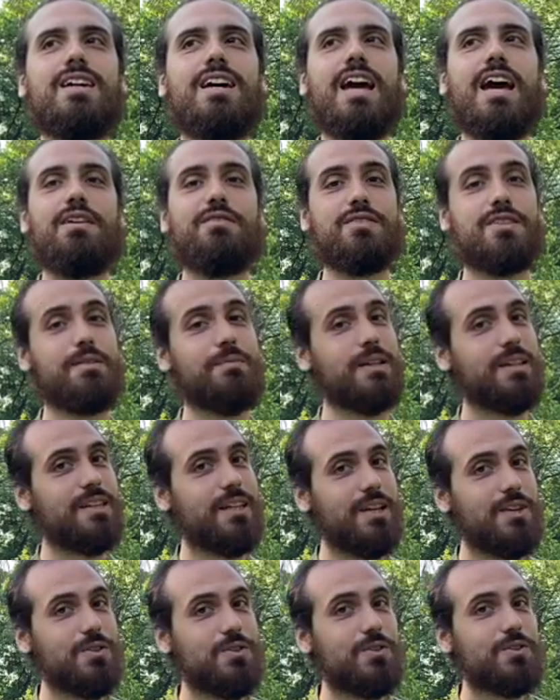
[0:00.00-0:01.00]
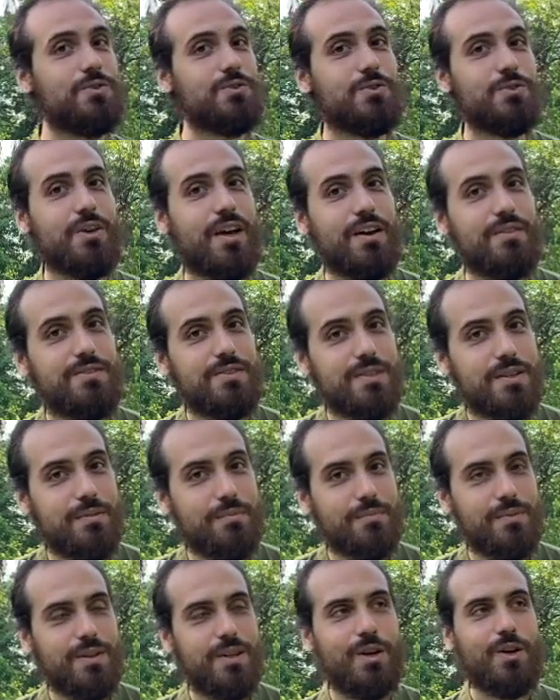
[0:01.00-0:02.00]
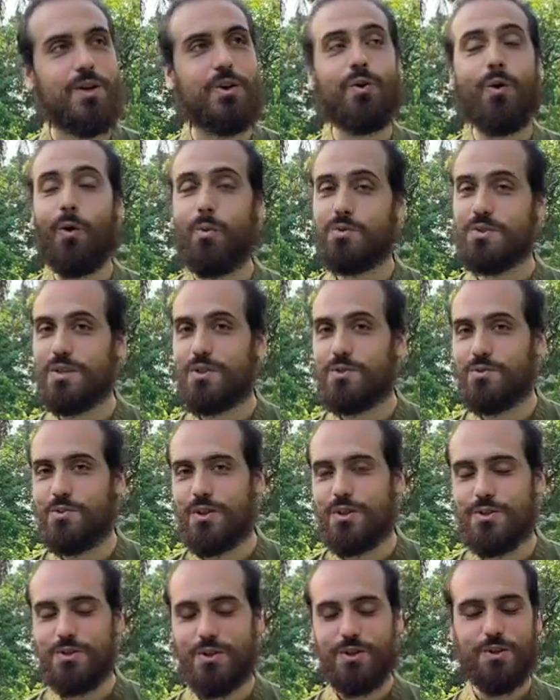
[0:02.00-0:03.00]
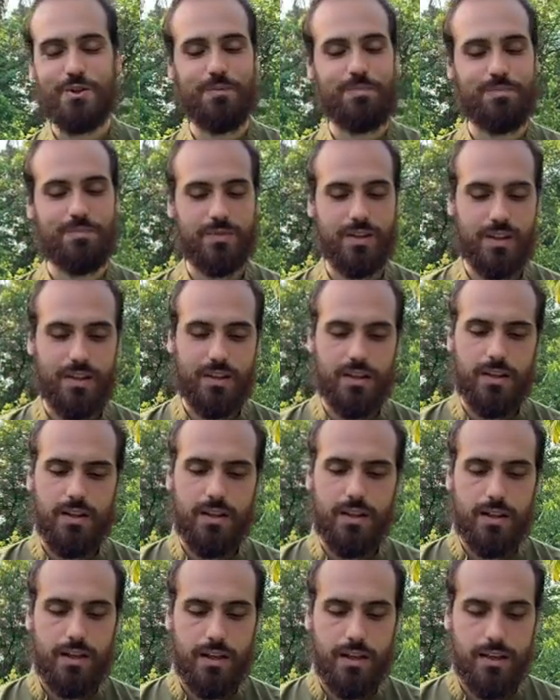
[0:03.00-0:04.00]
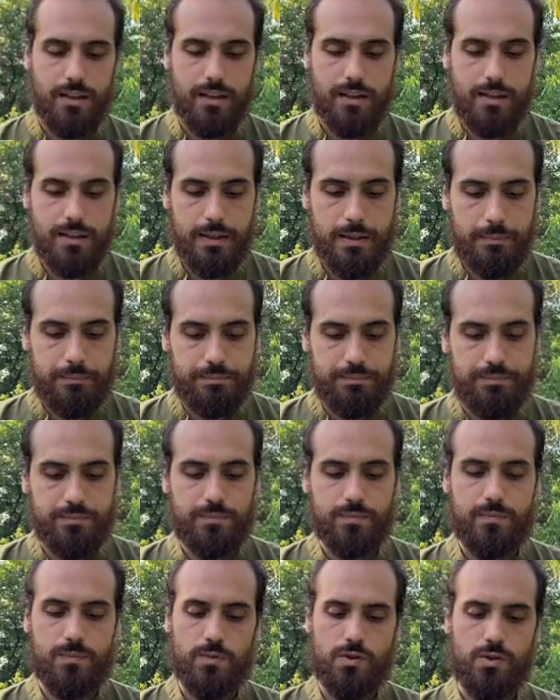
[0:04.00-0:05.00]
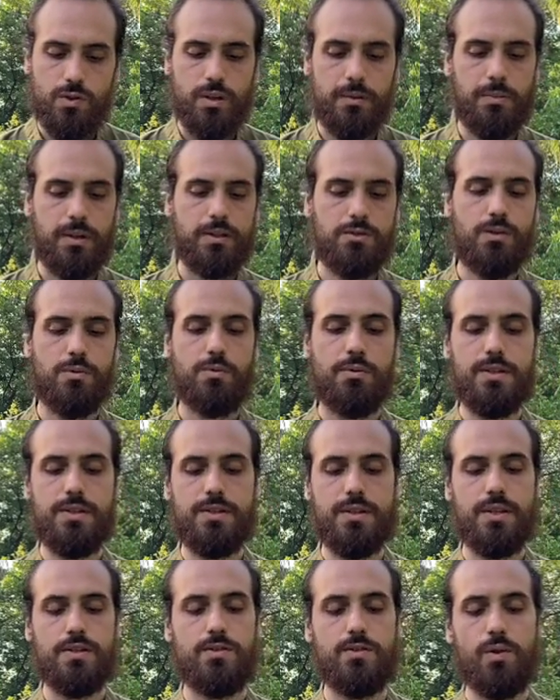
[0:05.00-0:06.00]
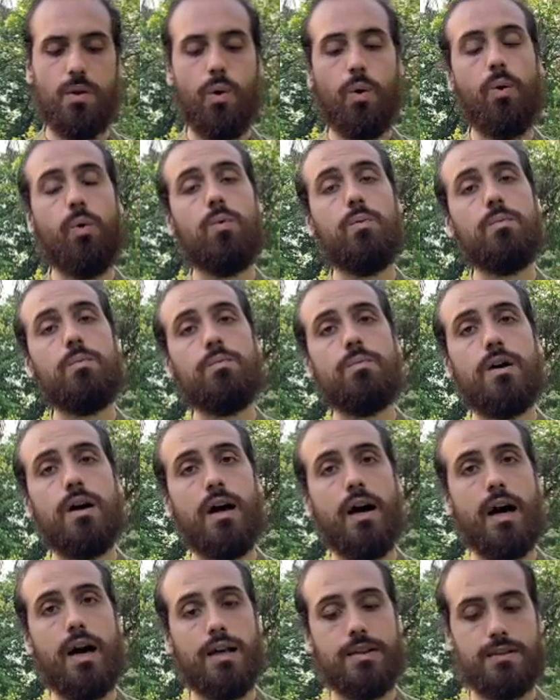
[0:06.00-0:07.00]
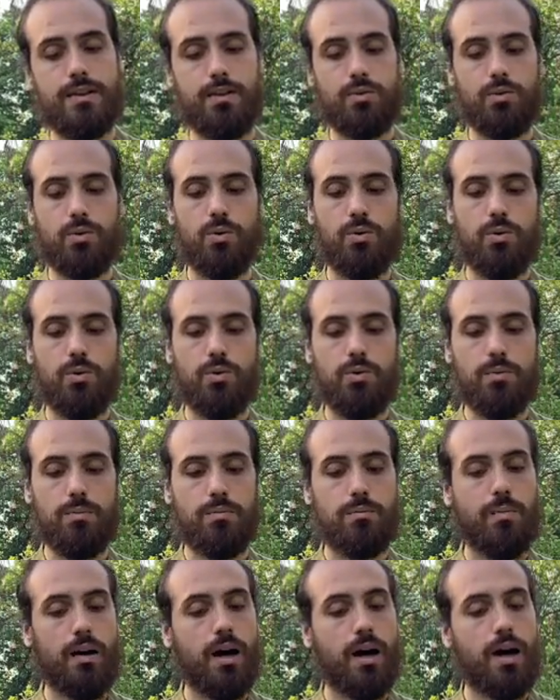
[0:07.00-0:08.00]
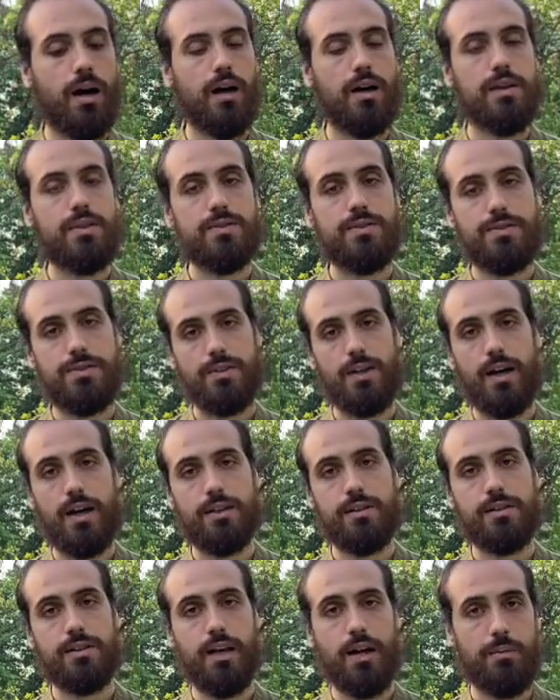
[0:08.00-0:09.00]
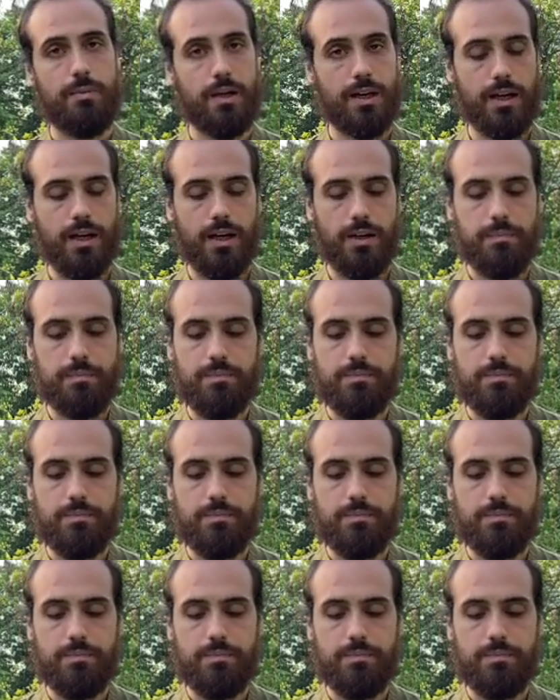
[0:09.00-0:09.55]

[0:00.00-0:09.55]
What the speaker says: have some attention, you should have some concentration on. And so the mantra reads as Om Asato Ma Sadgamaya,